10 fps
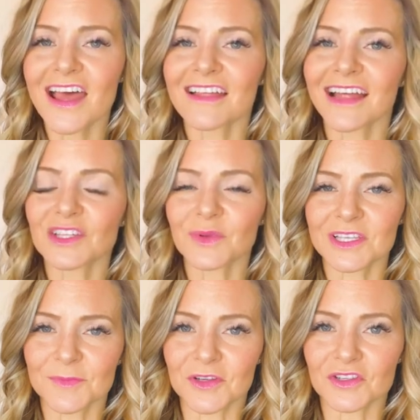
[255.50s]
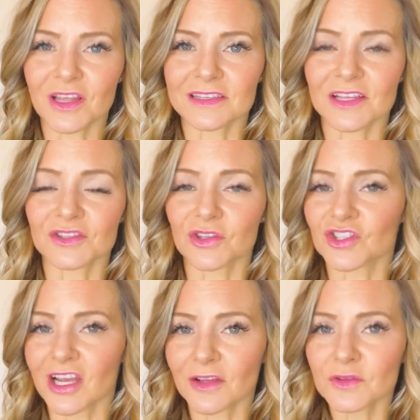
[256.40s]
that's what I specialize in. So
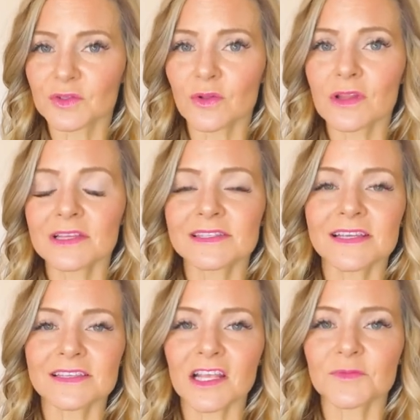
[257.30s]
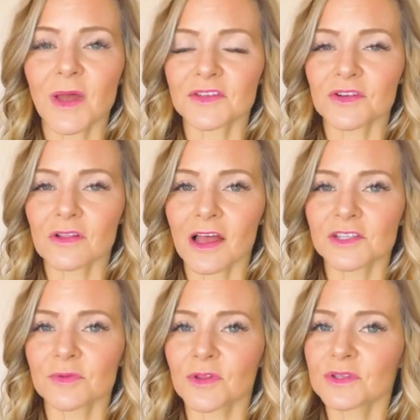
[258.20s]
check out the Soul Aligned Success
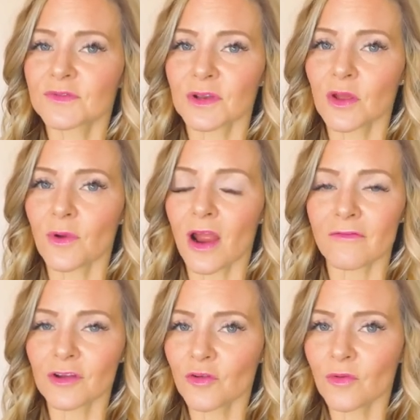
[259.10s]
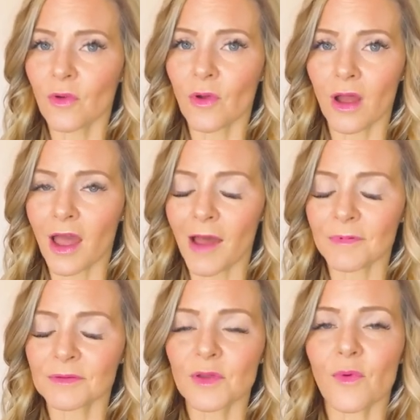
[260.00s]
Masterclass below this video, wherever you
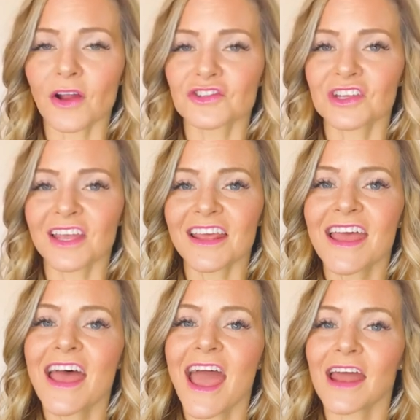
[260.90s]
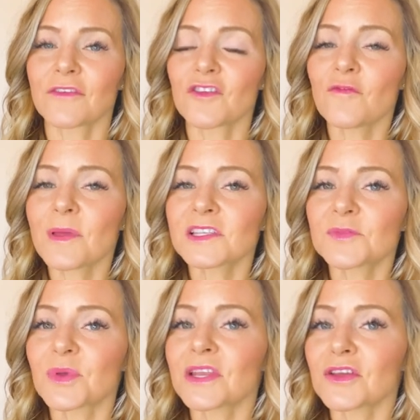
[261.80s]
happen to be watching it. And if you've been
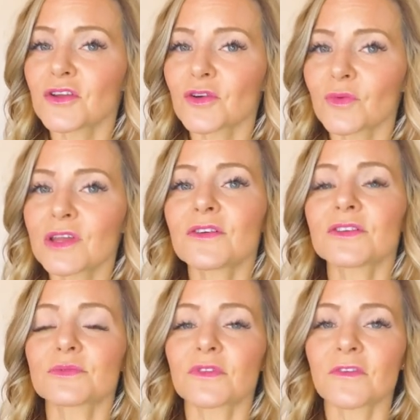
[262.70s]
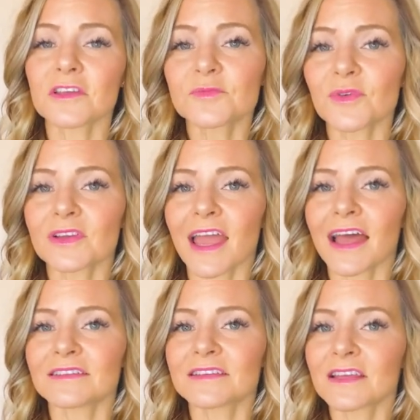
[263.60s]
spinning your wheels with Facebook
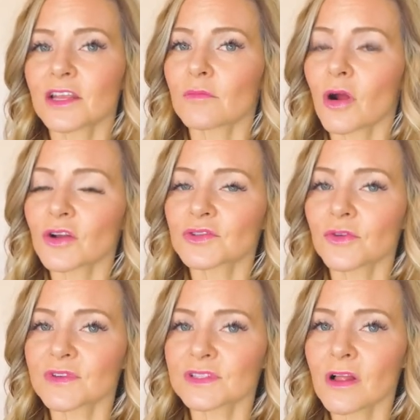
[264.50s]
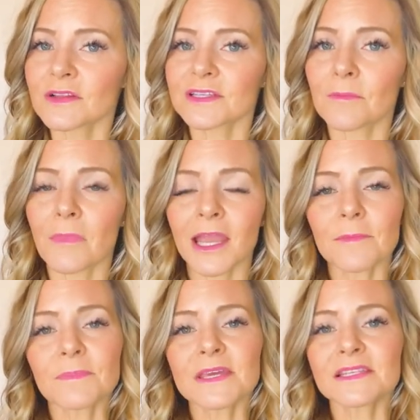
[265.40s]
ads and getting marginal results, it
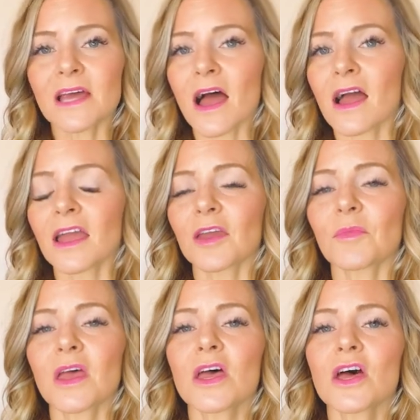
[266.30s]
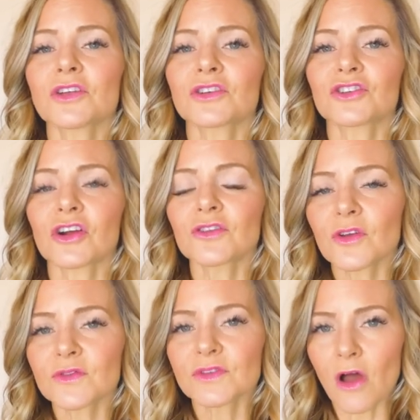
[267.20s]
might be time to turn
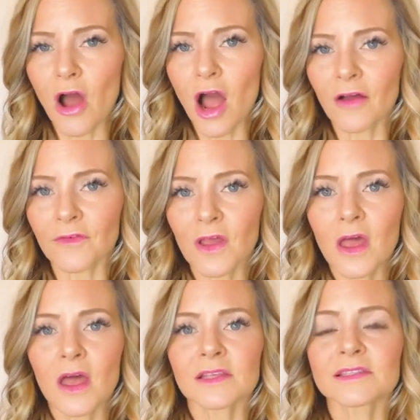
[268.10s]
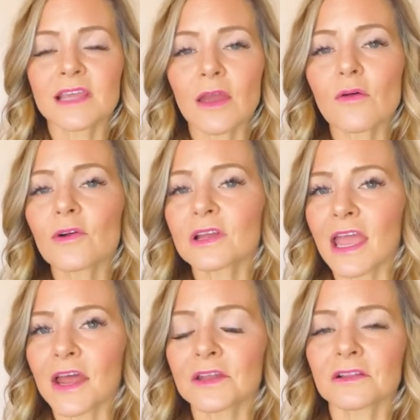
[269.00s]
those off scale
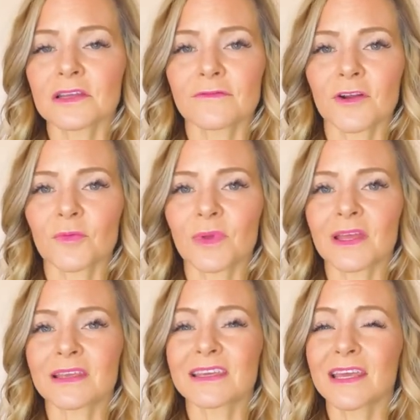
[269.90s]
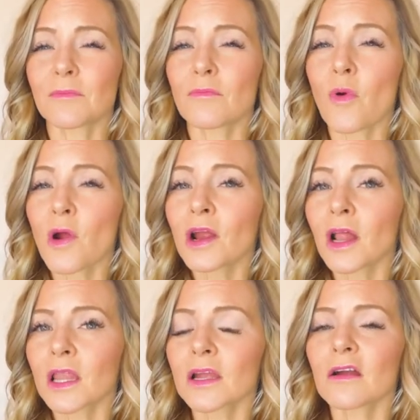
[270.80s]
organically for a bit, get more
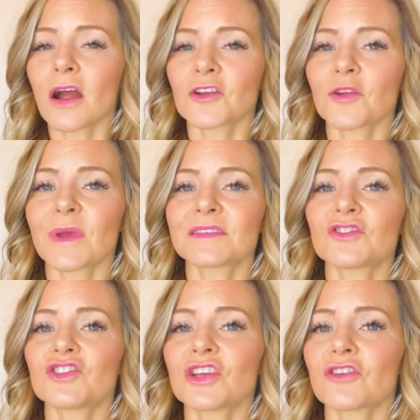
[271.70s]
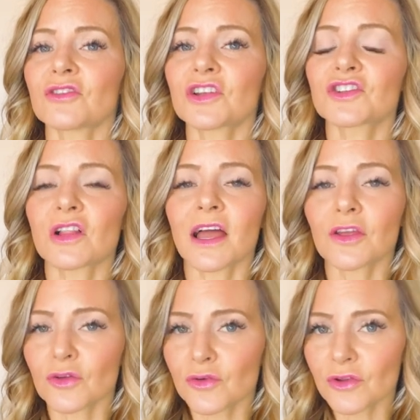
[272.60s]
clear on your messaging, your niche
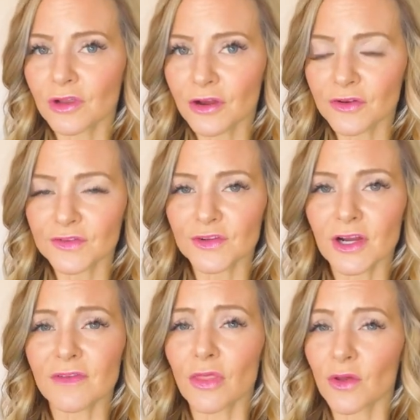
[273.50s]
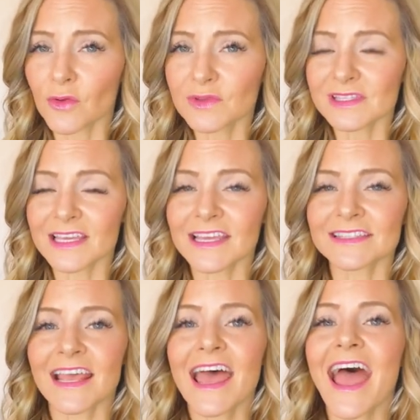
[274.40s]
client, who you're here to serve, and those
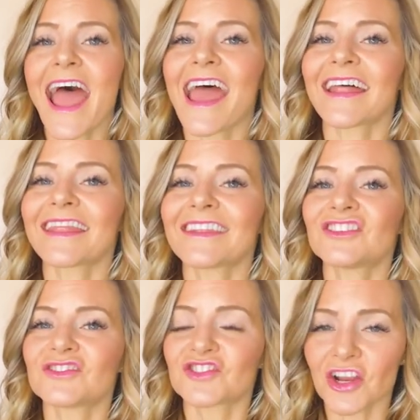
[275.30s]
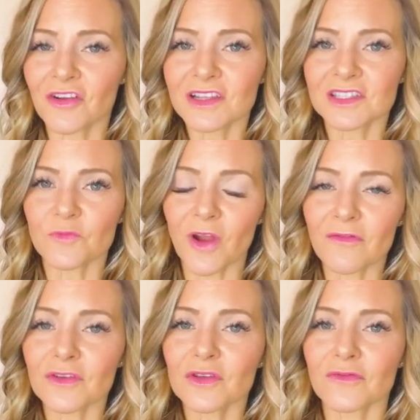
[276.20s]
things, and generate some
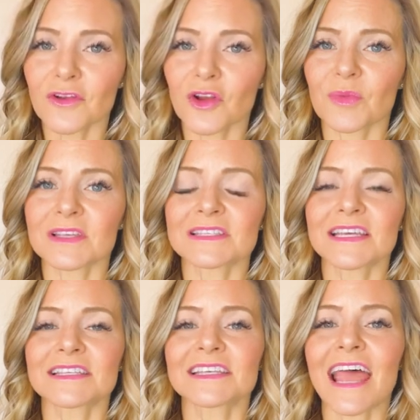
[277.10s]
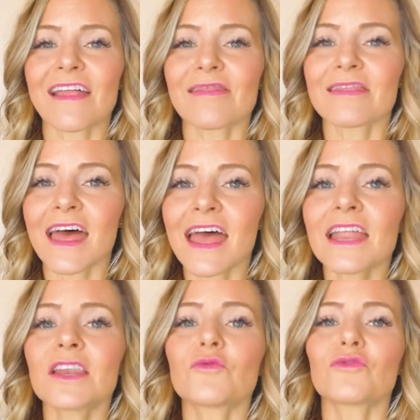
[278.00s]
revenue for your business, and
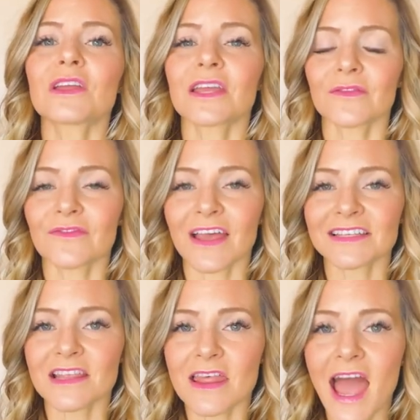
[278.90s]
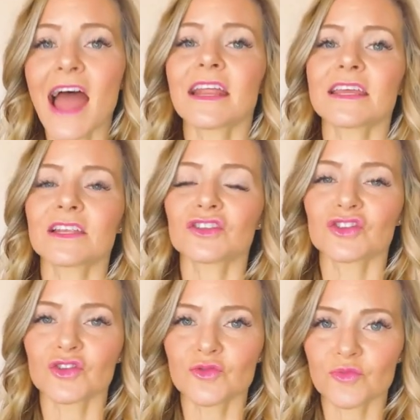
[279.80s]
then reinvest that
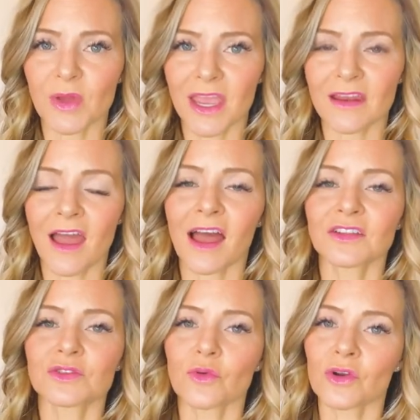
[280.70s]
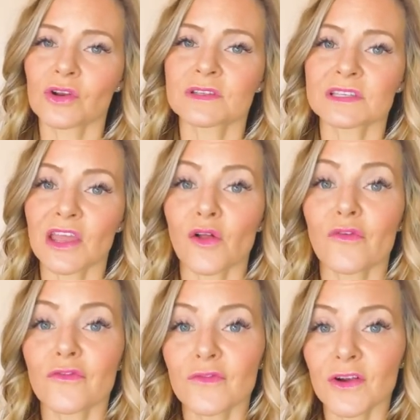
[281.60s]
into paid ads in order to scale
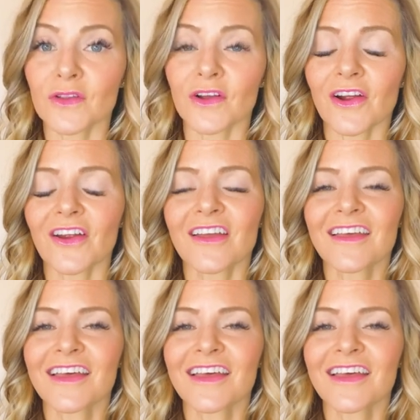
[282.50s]
further.